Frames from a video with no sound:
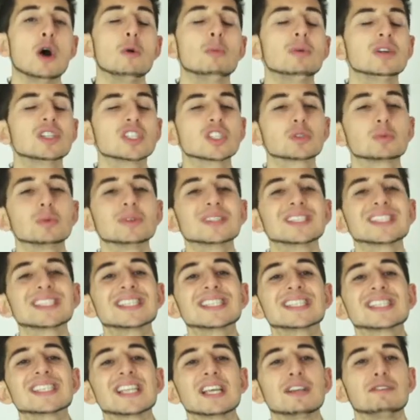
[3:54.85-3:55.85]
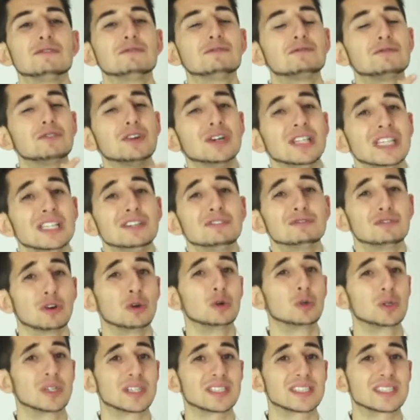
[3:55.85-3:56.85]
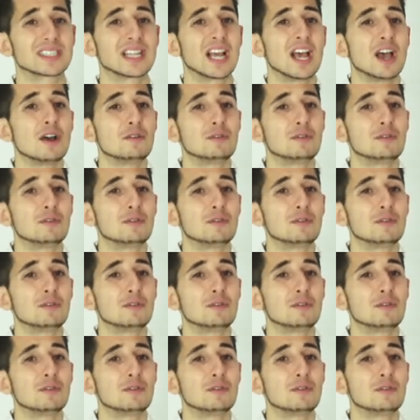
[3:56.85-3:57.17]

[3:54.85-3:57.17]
We just want to stay fully focused